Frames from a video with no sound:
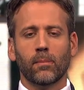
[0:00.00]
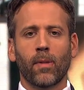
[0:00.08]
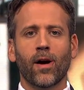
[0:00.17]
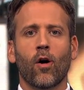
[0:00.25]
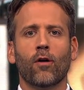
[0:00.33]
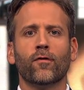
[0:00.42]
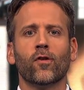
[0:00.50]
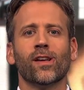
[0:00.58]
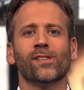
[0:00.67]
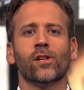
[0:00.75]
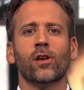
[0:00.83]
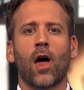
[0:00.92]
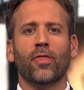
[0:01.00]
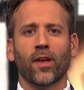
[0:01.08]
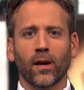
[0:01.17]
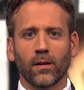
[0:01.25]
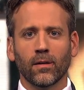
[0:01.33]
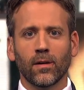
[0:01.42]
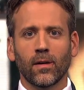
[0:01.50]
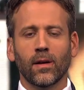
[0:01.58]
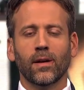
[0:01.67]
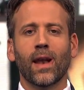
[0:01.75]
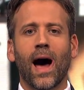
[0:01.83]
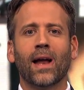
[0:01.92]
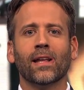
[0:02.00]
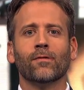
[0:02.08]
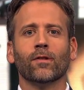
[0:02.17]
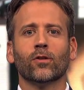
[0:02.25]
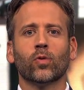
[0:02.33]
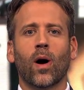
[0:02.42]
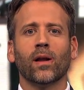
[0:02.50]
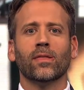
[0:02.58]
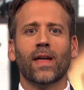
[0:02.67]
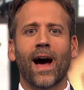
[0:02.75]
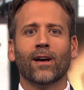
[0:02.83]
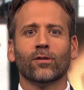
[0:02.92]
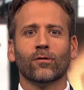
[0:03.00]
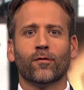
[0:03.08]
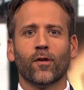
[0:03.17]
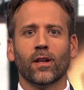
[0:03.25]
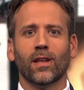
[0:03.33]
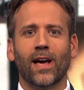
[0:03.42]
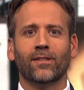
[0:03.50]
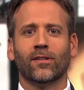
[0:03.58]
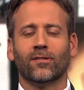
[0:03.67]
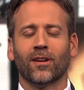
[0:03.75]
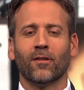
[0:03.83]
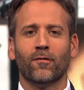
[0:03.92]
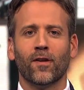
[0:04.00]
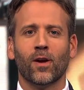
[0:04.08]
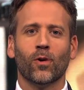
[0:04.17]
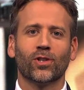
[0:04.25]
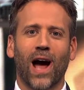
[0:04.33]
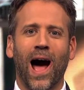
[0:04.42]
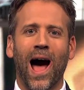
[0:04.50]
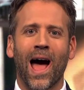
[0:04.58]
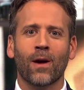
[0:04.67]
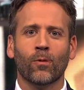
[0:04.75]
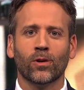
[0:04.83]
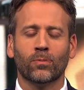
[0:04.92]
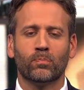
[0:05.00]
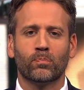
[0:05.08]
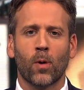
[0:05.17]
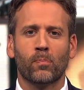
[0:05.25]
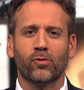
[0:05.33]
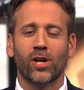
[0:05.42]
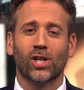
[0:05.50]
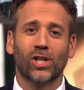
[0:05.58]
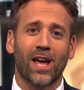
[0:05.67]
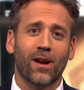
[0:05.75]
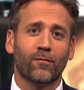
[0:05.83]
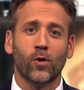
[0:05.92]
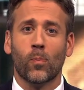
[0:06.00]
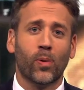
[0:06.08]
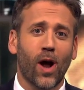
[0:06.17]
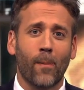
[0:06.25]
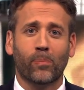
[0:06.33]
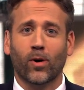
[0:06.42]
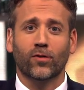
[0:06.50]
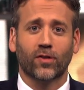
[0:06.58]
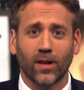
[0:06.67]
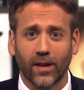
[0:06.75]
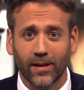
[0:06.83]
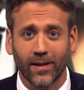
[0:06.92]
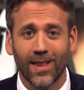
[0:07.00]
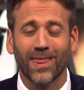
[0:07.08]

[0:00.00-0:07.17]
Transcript: My offer is nothing, not even the $20,000 for the licensing fee, which I would appreciate if you put up personally.